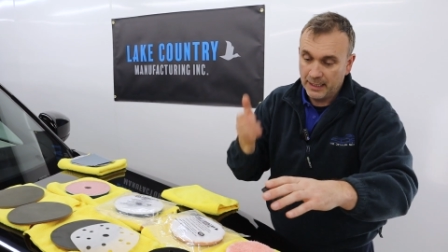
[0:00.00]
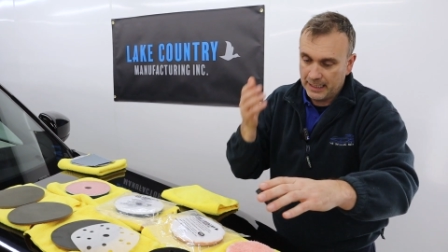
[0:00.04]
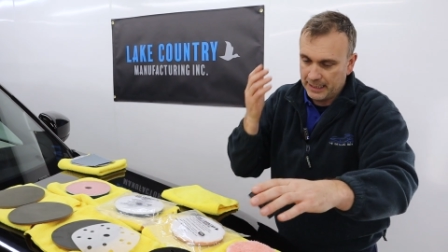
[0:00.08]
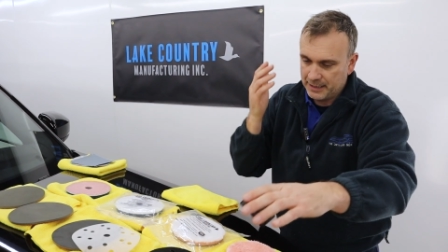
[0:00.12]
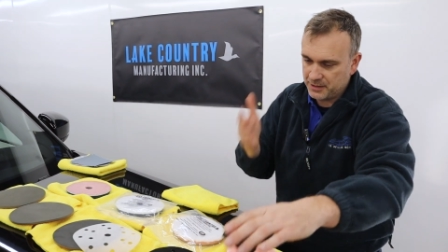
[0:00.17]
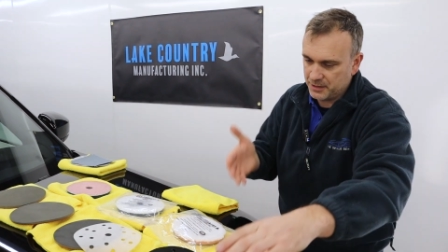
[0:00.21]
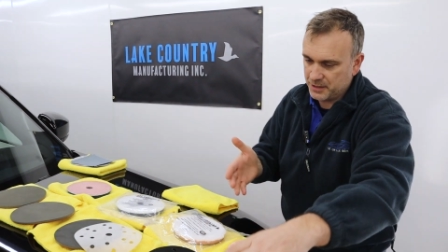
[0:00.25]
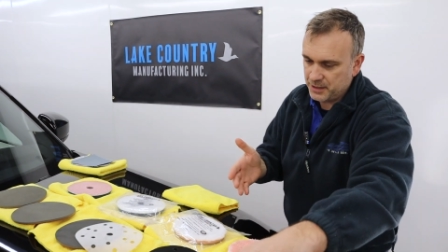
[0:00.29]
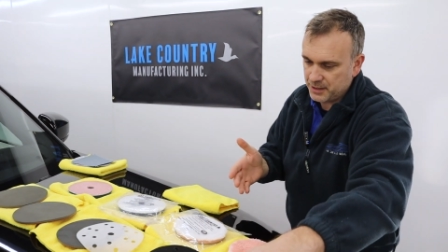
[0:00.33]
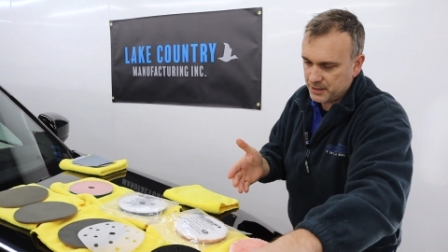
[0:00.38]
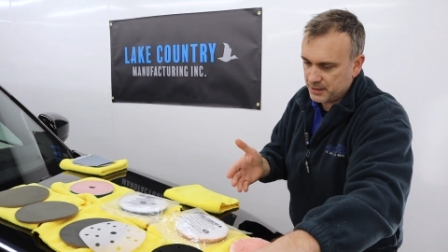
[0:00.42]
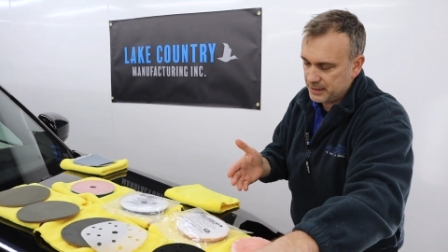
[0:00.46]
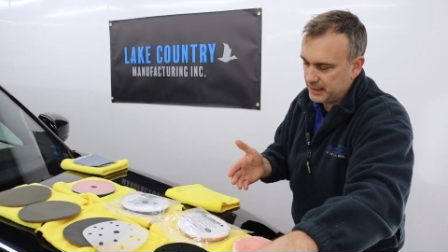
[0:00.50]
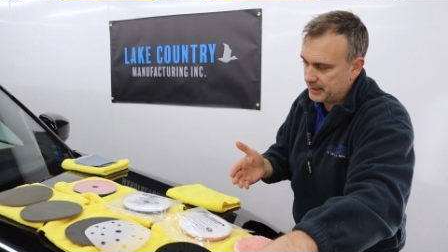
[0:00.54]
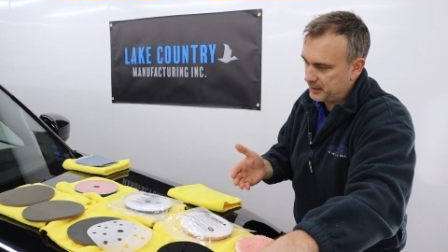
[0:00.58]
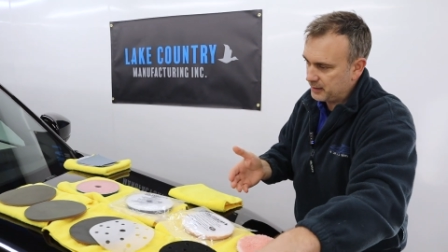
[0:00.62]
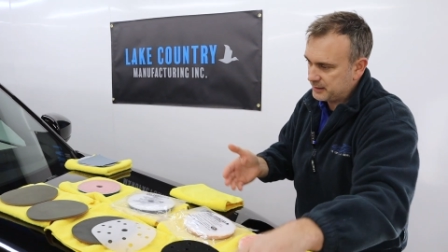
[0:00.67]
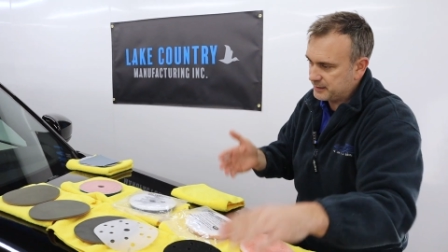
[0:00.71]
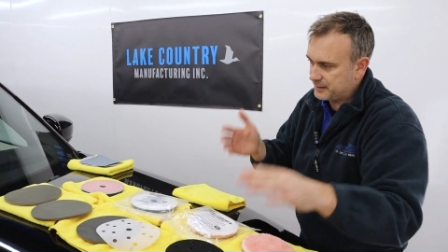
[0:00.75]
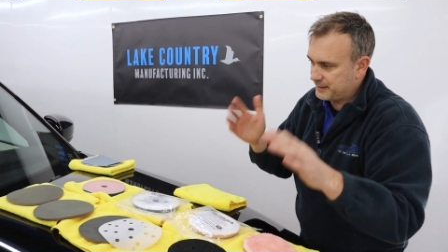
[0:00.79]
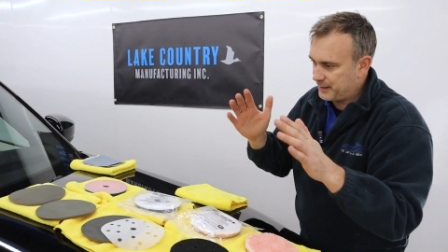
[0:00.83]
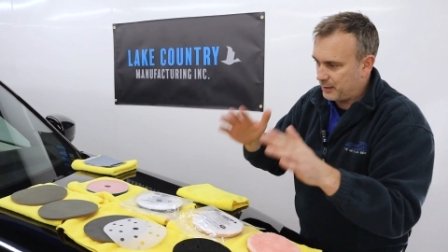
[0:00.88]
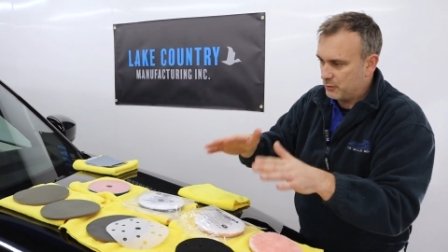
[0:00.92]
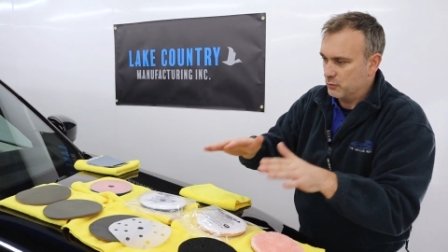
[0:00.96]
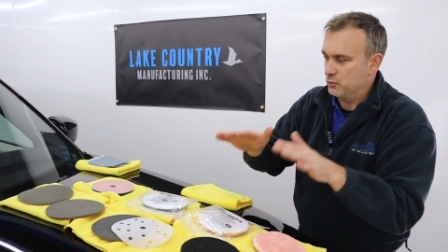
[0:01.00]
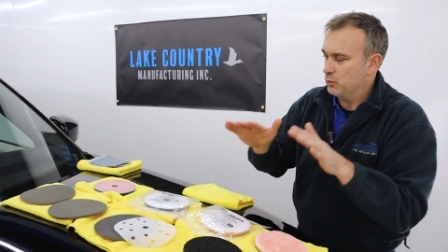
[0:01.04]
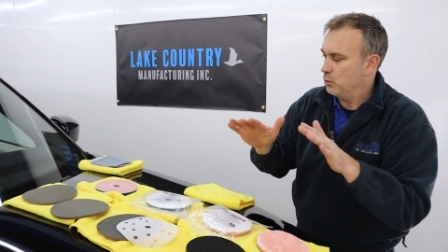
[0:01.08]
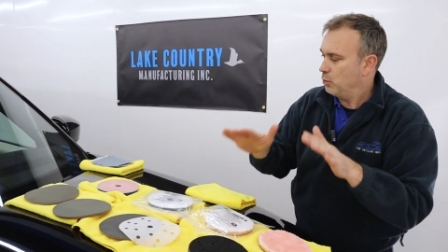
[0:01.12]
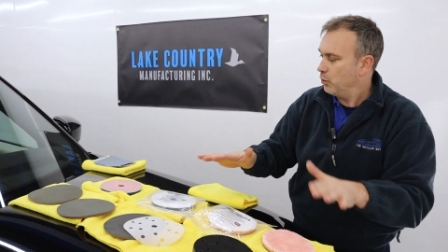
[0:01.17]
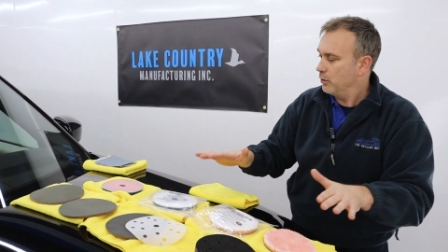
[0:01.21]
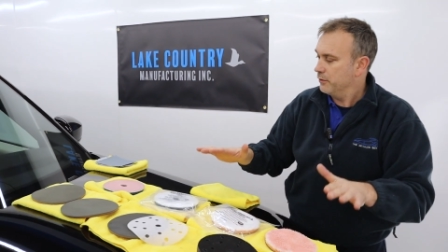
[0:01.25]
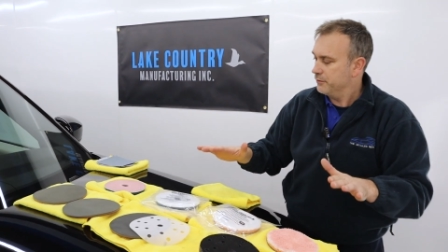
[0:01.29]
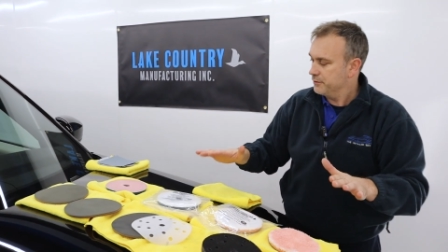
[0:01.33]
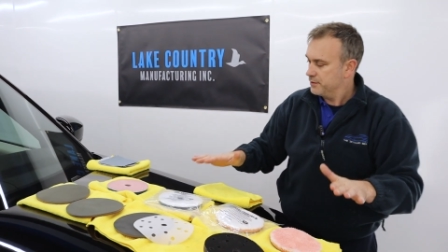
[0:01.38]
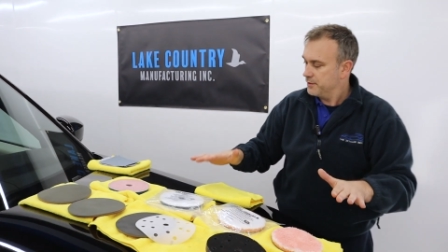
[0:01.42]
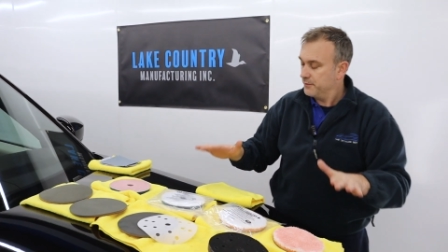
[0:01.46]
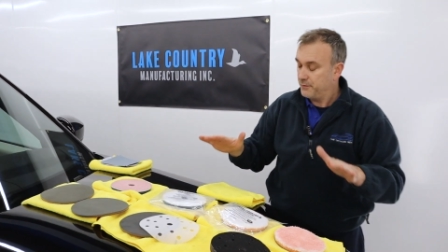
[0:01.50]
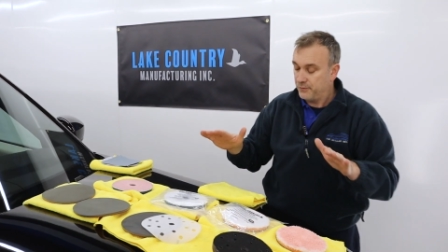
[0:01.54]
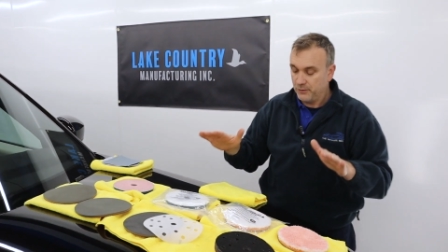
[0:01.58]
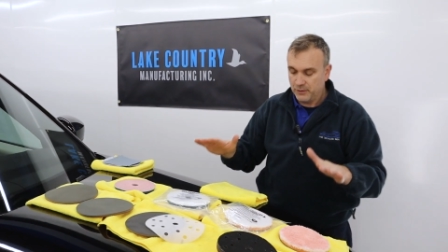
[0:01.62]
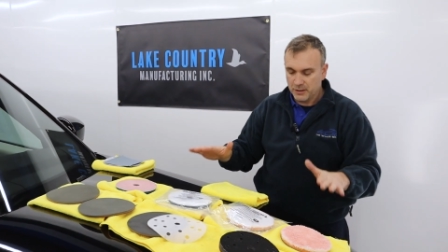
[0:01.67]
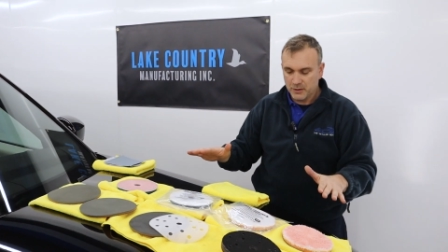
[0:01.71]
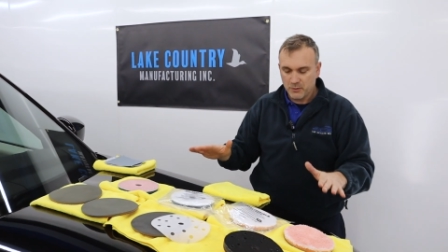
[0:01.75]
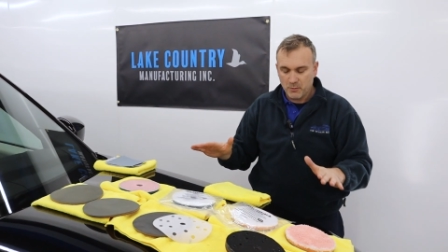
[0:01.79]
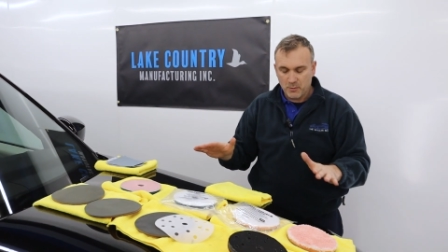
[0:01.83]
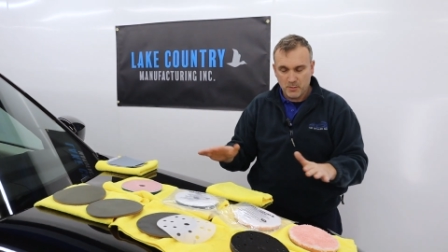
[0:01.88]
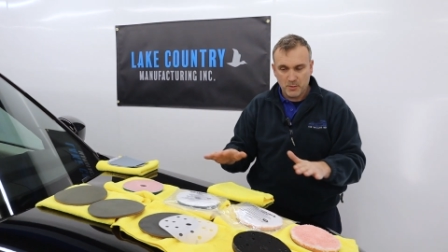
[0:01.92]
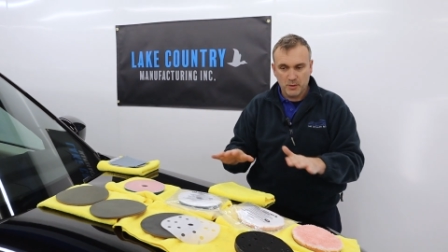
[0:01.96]
And as I just said, I don't want to
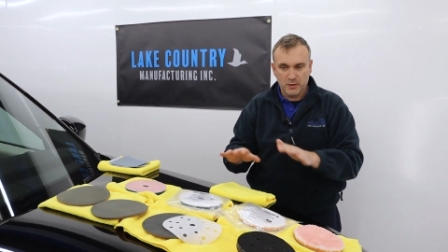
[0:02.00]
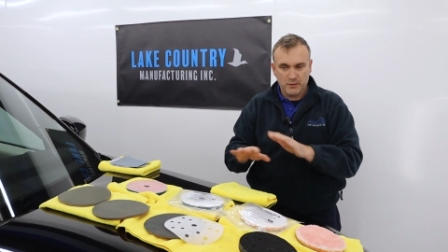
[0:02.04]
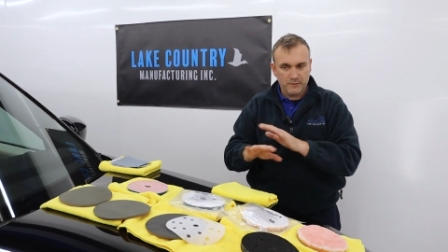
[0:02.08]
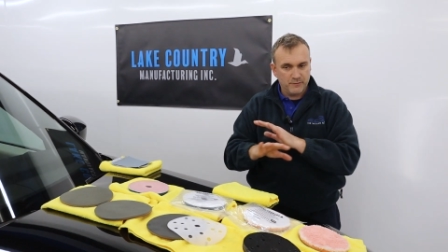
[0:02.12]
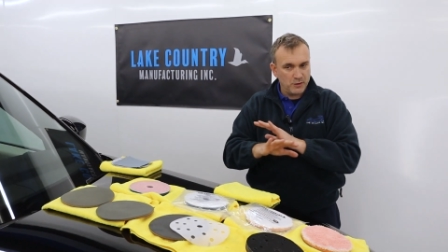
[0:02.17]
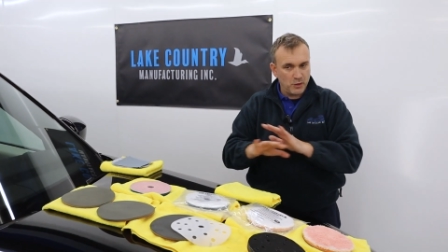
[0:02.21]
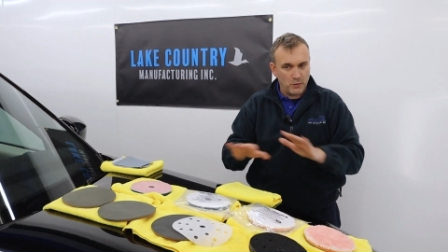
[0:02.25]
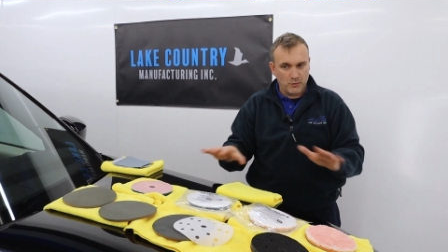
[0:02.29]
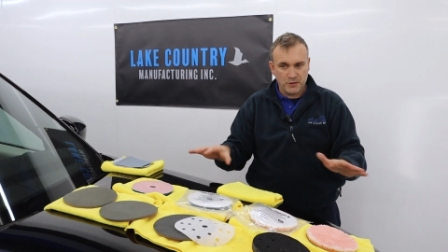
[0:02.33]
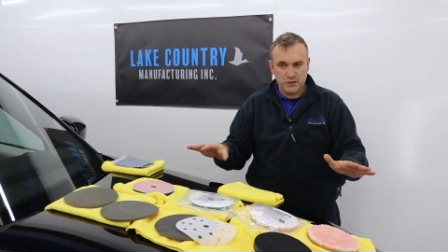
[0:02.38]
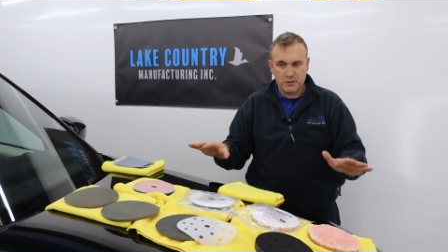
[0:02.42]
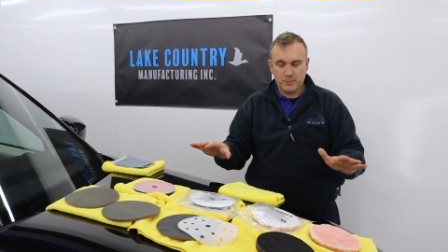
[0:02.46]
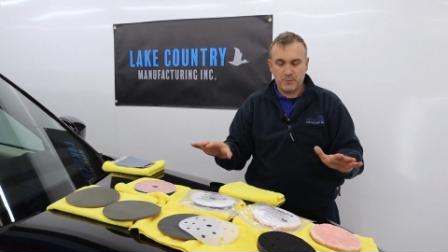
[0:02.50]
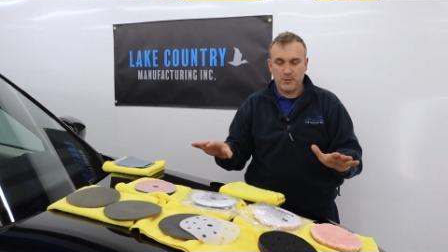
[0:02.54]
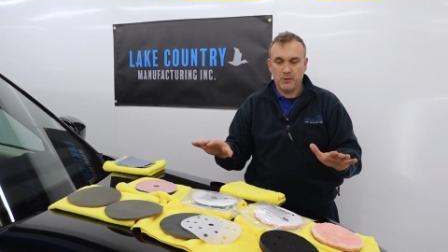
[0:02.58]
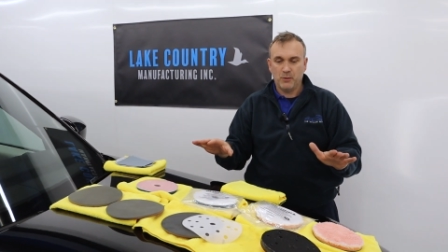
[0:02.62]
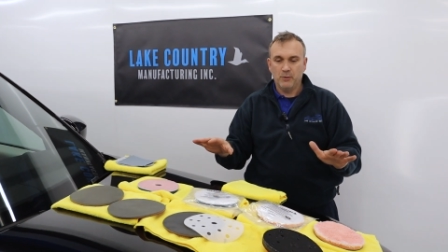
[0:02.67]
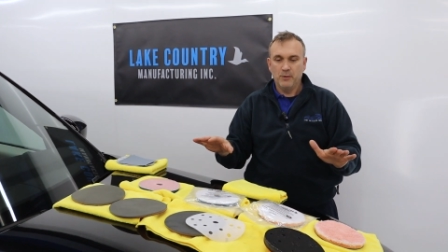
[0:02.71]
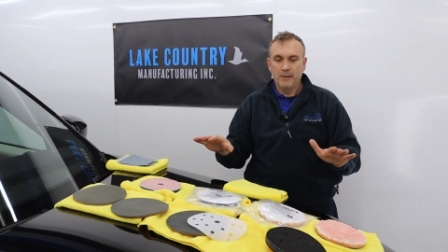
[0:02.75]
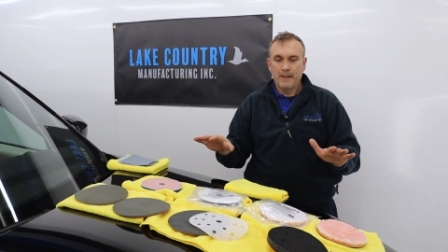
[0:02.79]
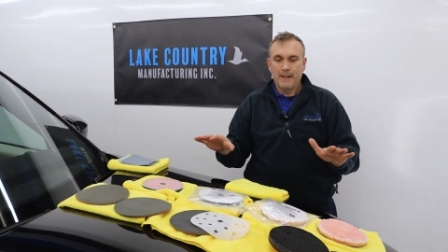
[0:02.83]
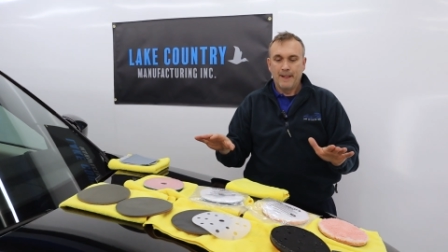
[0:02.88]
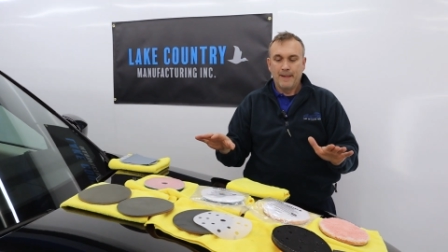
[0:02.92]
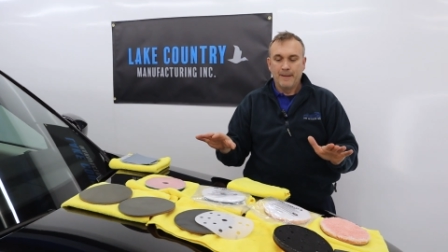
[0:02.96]
fully remove the orange peel.